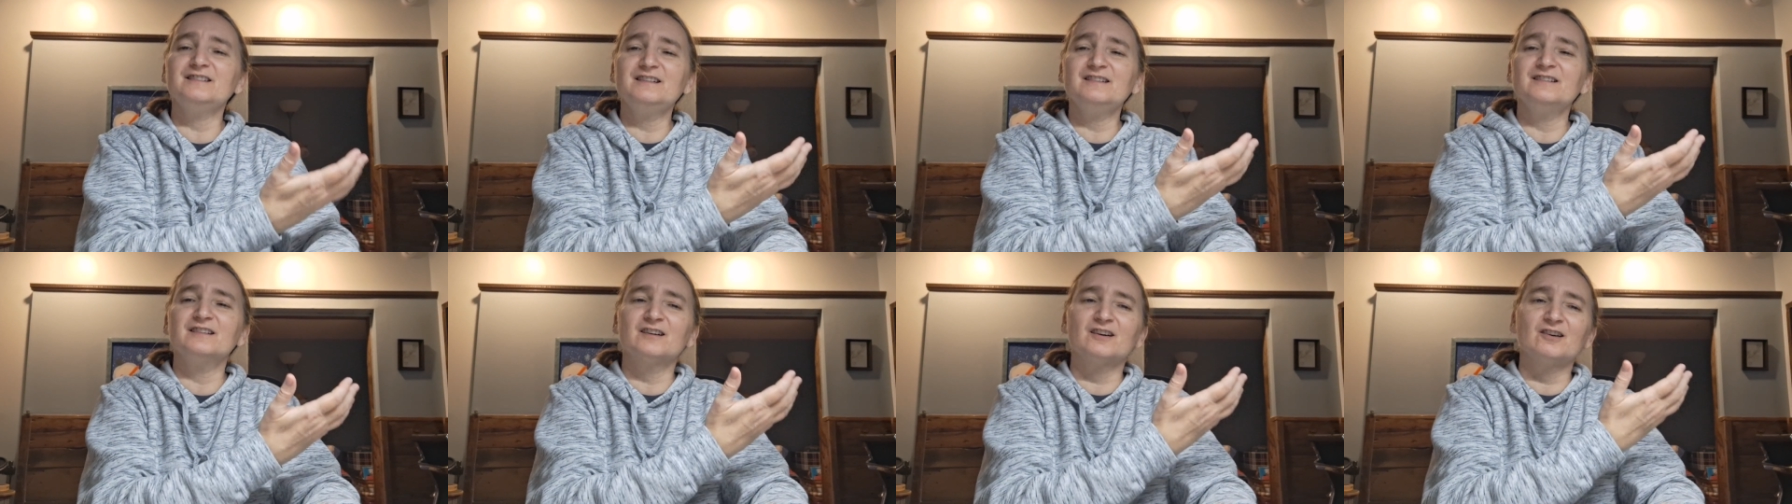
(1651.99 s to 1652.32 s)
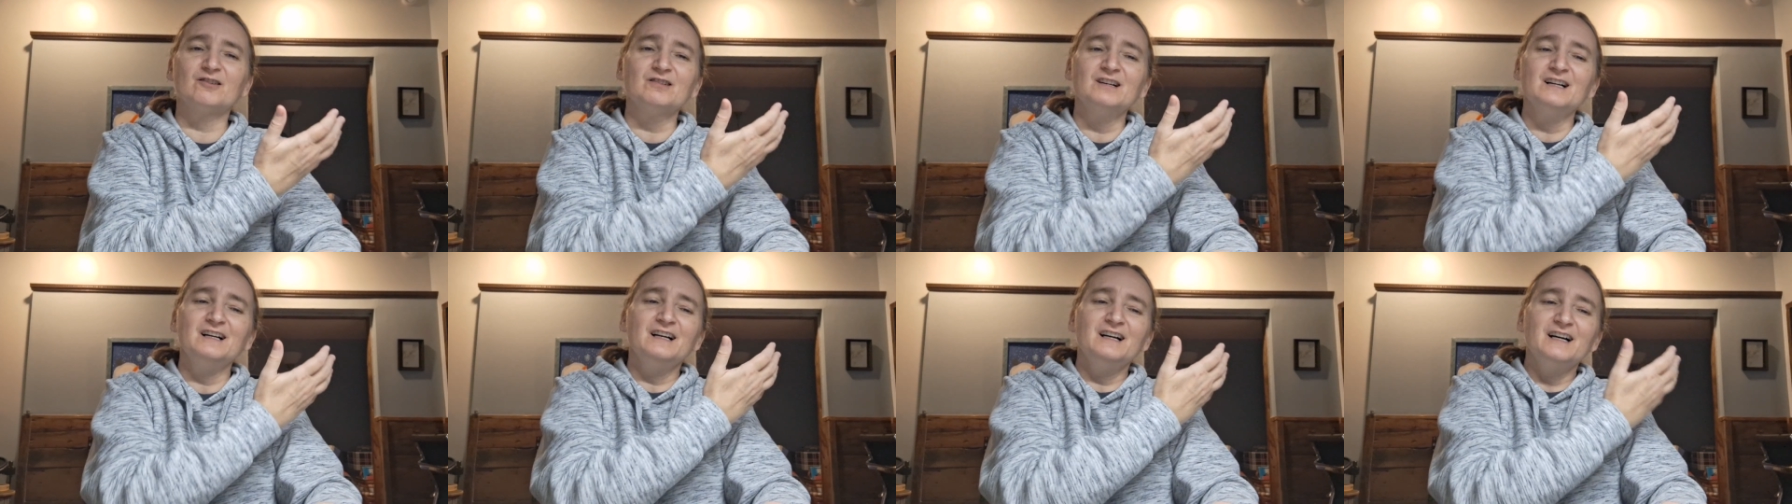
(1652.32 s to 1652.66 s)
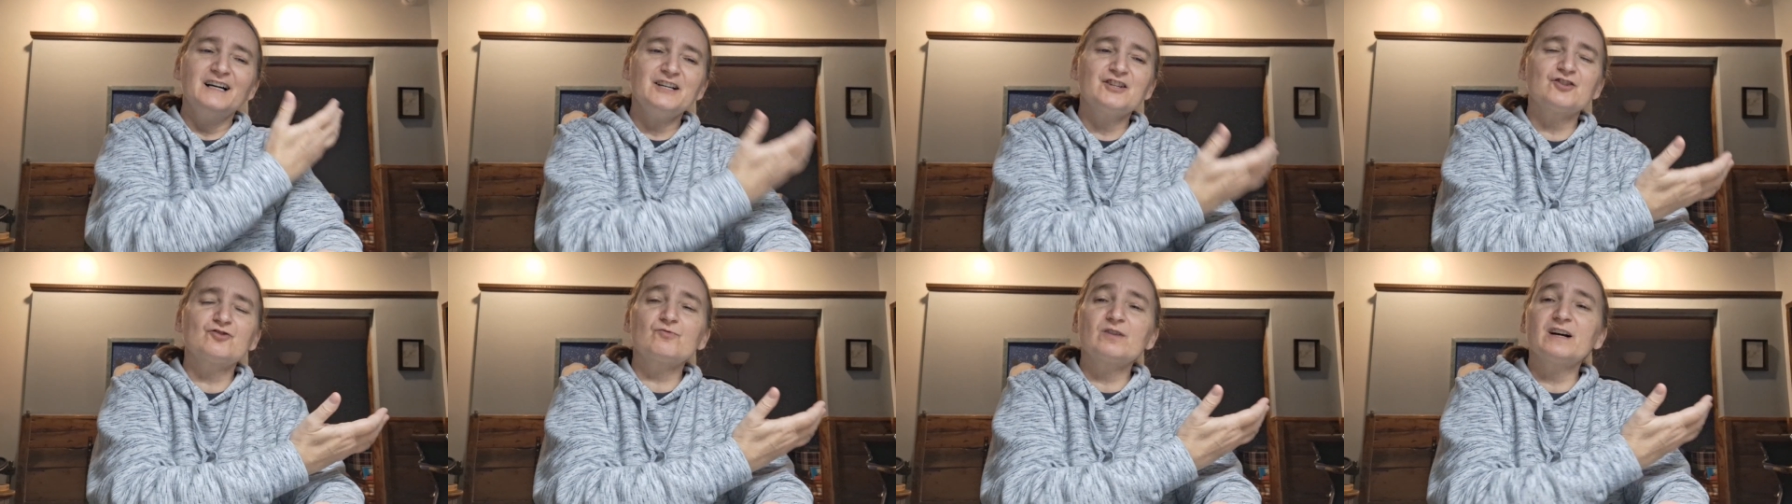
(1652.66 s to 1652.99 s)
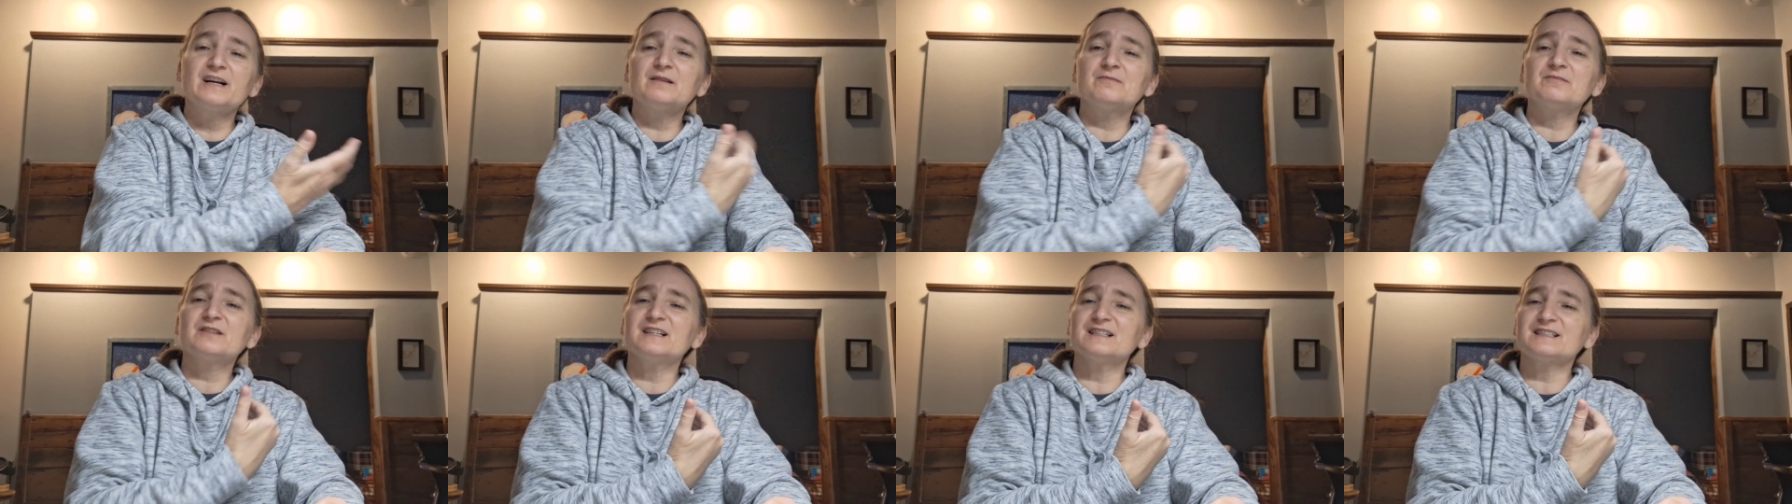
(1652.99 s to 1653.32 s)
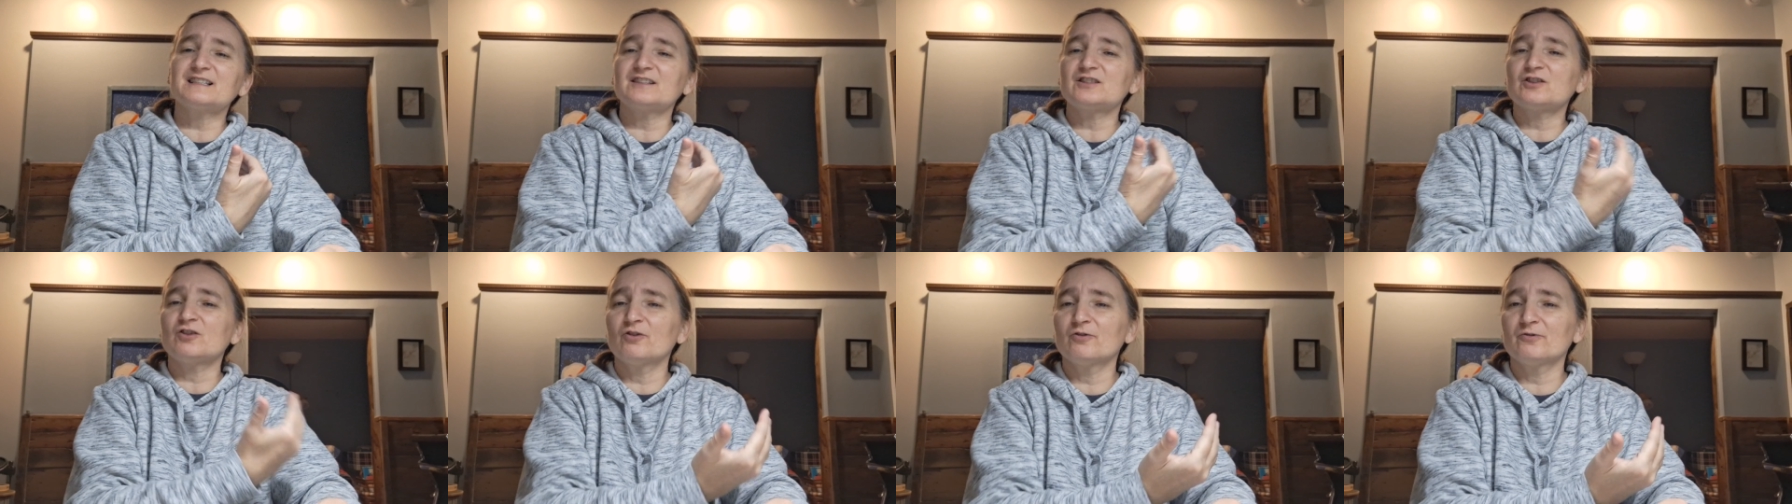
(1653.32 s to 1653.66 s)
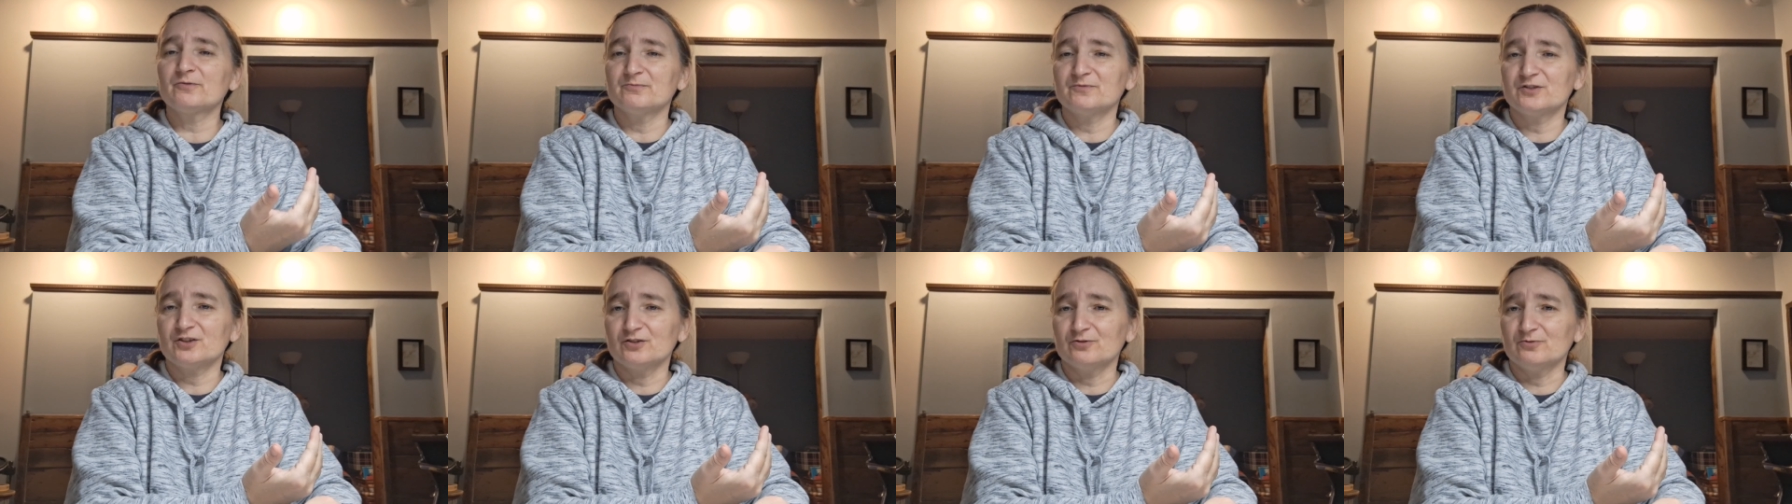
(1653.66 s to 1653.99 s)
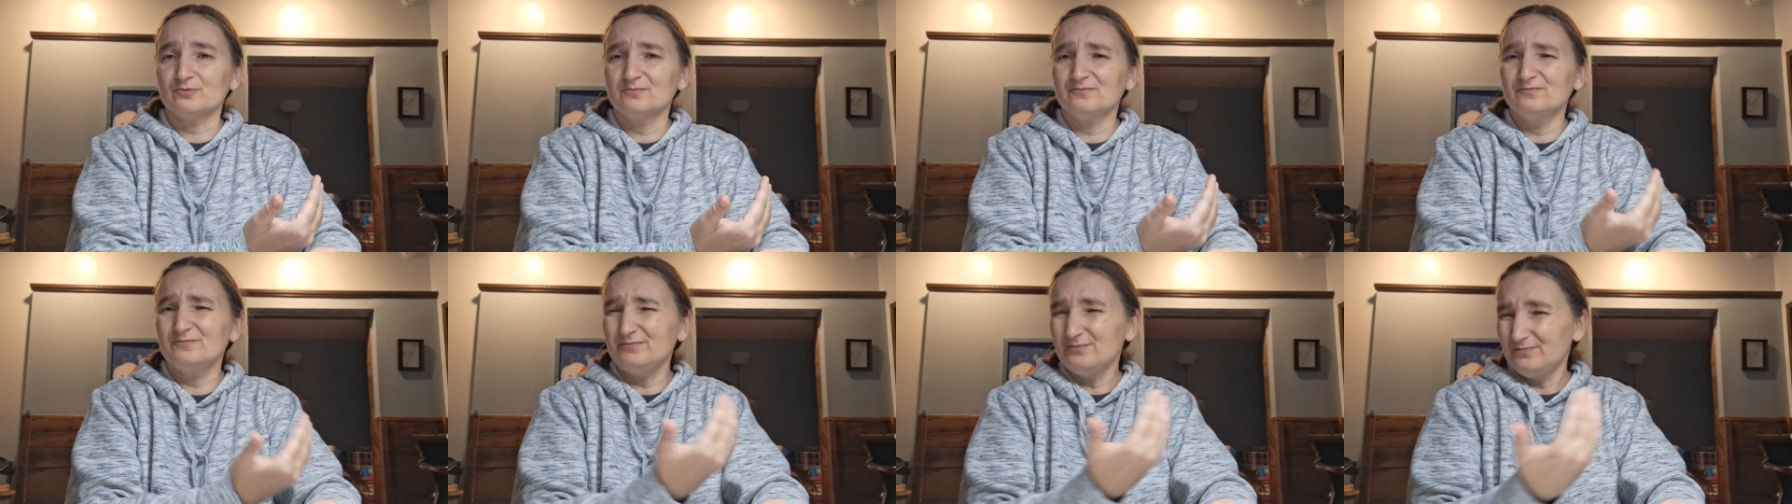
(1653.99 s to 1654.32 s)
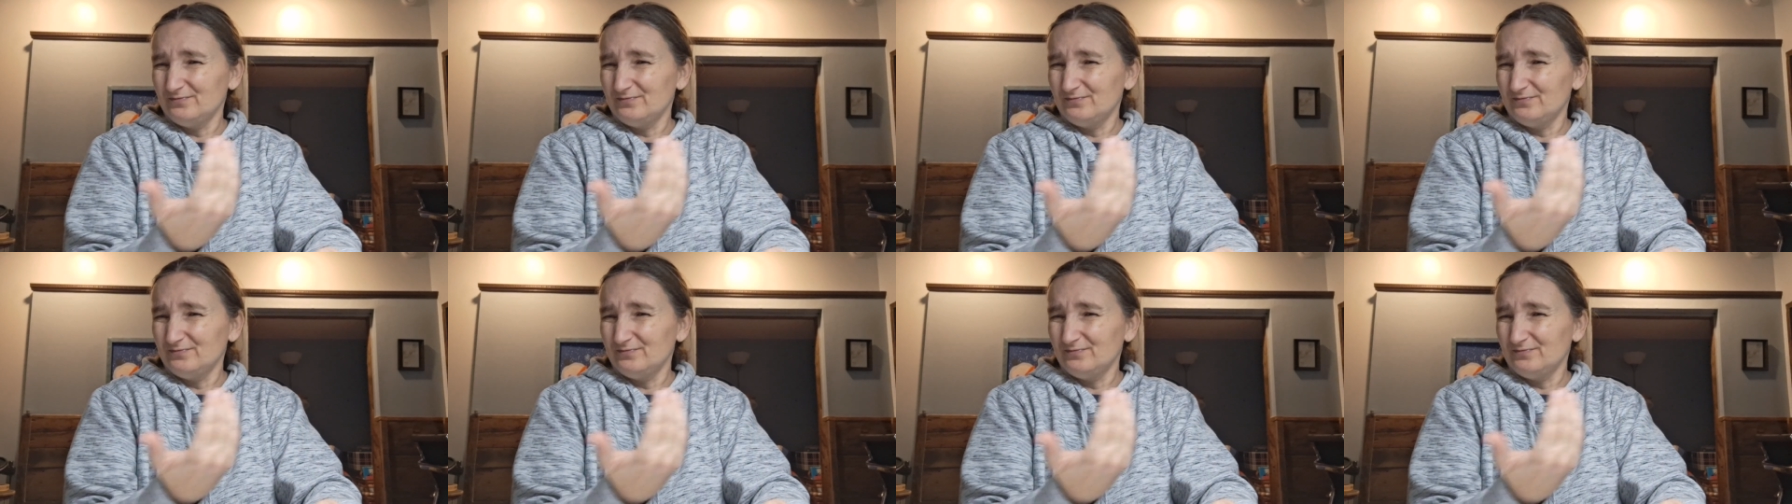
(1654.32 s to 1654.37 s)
you know he just read them because i told him to